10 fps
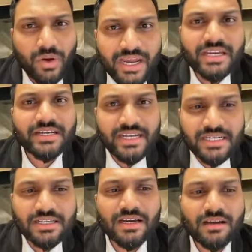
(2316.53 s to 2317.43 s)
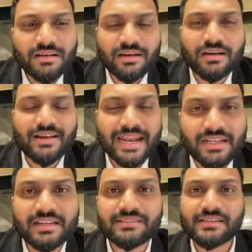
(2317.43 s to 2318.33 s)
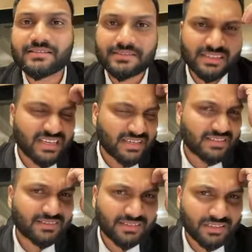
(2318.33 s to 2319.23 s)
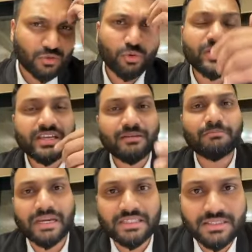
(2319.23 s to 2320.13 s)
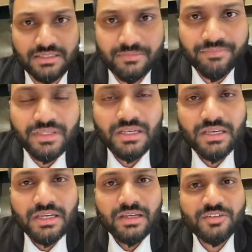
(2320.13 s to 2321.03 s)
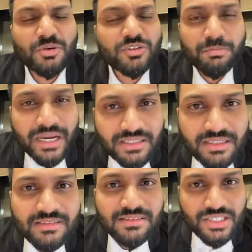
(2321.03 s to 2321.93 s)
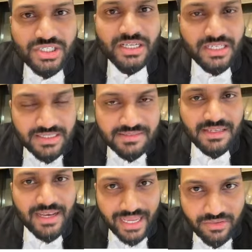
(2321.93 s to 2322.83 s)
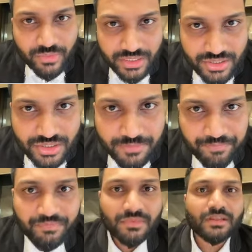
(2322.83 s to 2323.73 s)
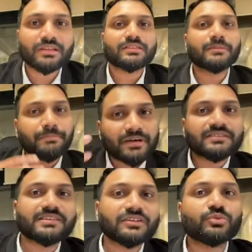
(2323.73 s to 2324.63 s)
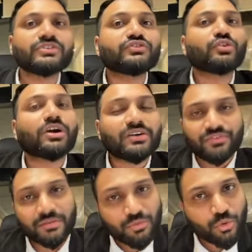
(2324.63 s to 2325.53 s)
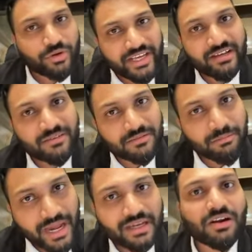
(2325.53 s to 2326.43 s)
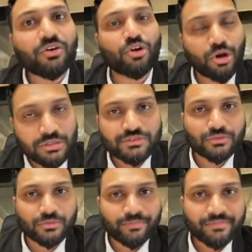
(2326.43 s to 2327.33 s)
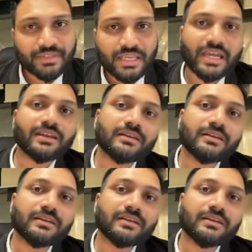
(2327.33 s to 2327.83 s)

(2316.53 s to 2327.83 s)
why data analysis is growing in Python is because Python is such an easy language. The person who is not from coding background also can